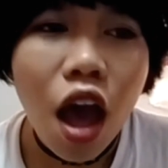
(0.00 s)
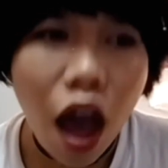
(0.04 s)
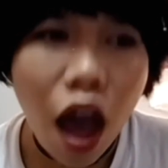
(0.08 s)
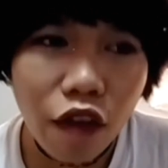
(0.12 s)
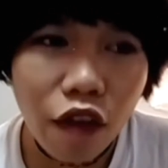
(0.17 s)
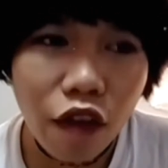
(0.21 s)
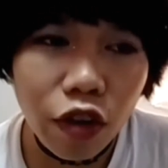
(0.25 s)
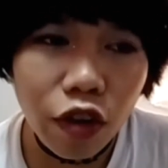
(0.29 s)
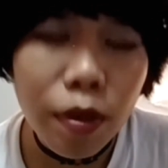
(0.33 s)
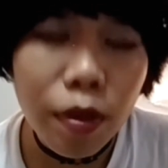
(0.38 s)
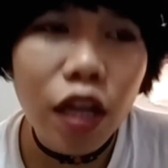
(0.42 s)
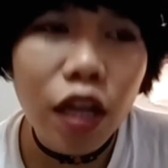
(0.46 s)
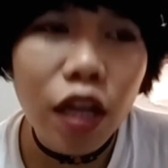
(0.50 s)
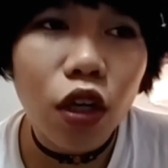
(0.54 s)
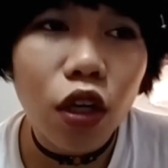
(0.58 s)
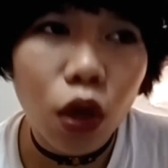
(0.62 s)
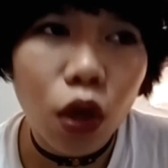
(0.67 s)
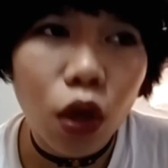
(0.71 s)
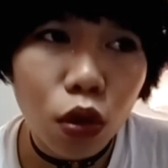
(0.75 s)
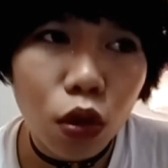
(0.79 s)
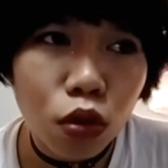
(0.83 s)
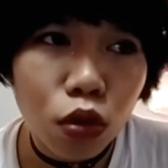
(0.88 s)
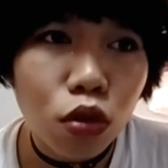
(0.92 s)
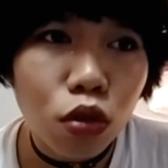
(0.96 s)
Everybody
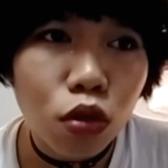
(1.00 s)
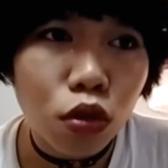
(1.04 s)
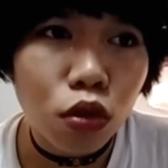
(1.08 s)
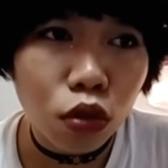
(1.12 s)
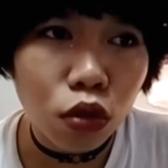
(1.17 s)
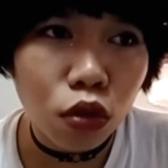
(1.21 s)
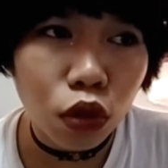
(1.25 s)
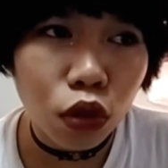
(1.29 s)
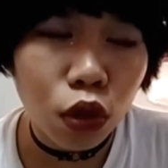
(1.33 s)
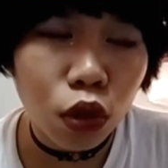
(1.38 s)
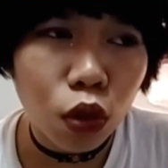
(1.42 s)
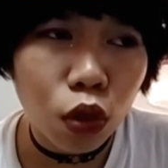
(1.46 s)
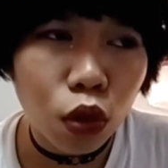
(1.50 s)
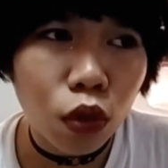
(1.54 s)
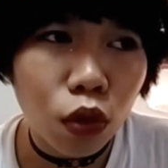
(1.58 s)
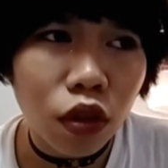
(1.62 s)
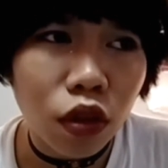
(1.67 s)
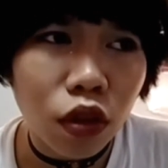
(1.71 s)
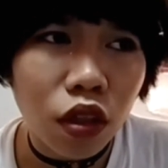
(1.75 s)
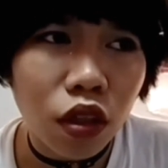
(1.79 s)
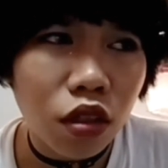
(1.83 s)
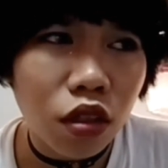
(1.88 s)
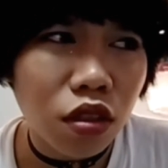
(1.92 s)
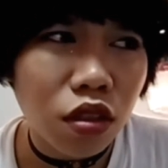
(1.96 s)
goes through
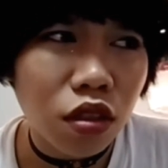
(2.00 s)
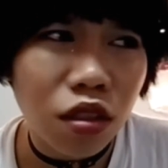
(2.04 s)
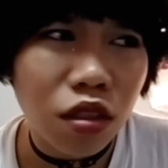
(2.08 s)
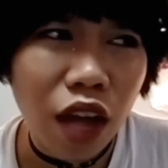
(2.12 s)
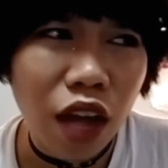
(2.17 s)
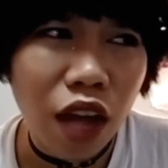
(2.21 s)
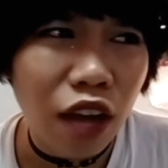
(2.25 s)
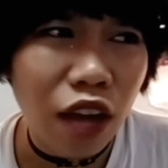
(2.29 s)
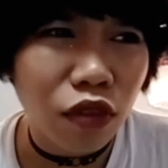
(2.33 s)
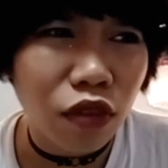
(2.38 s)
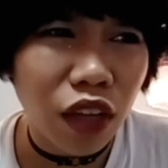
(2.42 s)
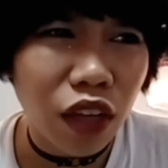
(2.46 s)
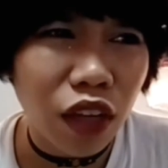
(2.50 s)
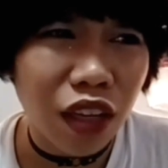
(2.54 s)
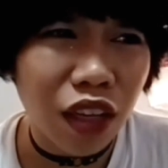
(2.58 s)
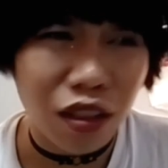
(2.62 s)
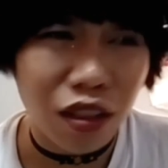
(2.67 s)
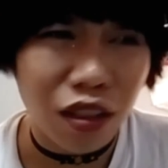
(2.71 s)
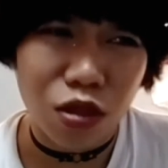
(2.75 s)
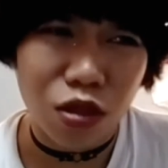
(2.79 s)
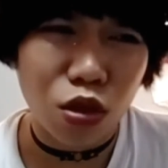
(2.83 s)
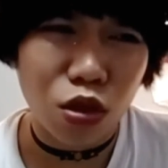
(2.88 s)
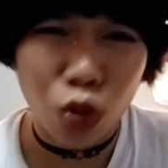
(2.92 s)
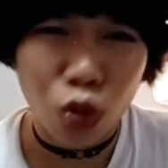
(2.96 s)
this kind of
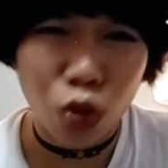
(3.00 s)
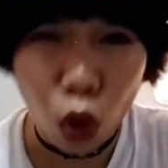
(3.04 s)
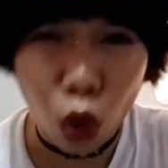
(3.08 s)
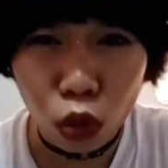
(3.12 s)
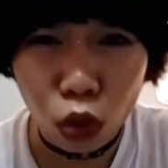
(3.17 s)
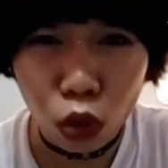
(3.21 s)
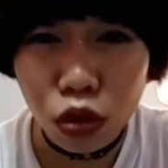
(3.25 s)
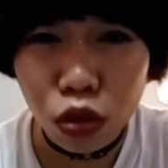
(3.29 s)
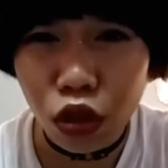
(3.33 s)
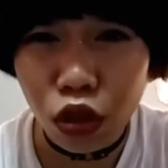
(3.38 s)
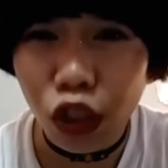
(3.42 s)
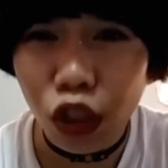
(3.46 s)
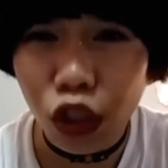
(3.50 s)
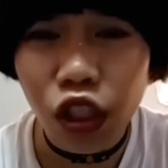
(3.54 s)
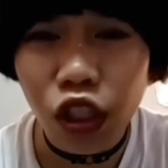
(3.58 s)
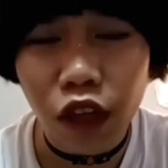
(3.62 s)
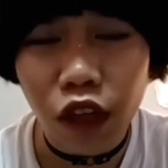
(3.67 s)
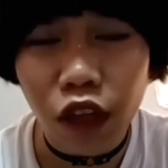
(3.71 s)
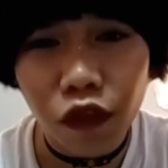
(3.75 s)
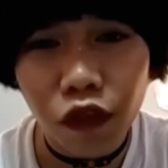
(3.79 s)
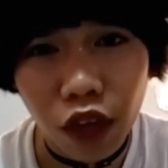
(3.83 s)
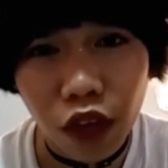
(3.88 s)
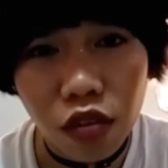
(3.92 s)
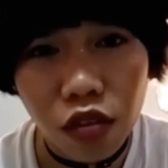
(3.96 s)

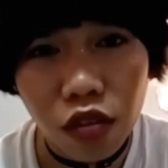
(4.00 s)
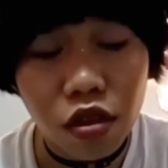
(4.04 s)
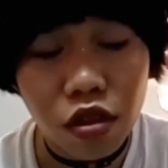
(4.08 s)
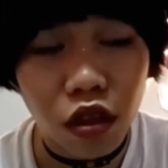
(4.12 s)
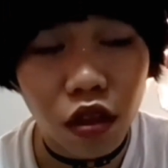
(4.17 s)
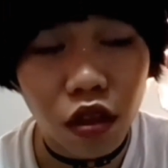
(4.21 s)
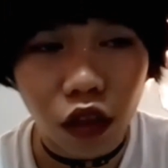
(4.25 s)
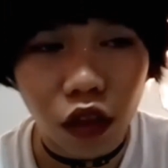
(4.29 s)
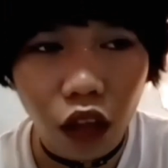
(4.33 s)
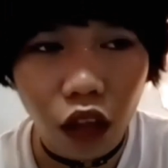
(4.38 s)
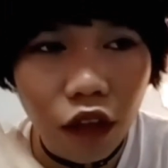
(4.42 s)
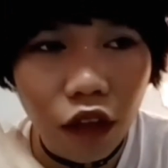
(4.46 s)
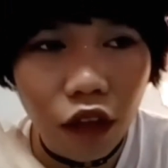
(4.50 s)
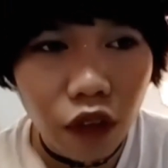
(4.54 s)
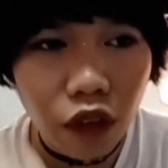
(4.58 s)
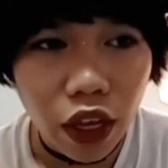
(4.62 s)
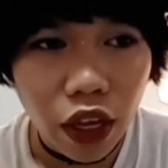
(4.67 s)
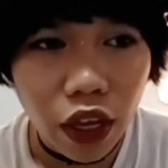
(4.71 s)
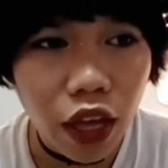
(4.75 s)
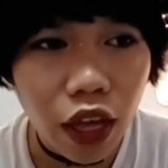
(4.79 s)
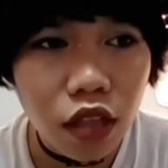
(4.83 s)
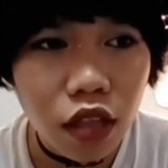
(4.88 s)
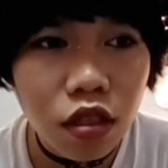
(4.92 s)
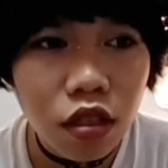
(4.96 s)
soul-searching phase in their life,
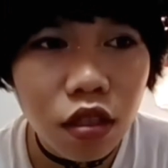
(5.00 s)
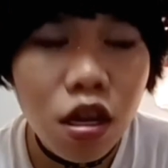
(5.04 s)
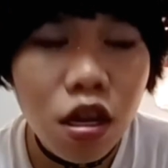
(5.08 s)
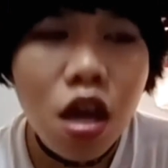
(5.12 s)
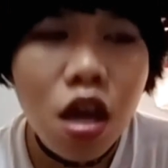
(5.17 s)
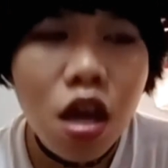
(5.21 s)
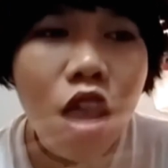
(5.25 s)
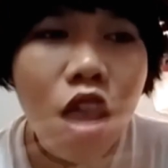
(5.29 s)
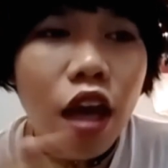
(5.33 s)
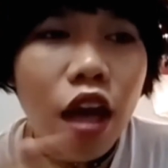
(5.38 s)
I guess.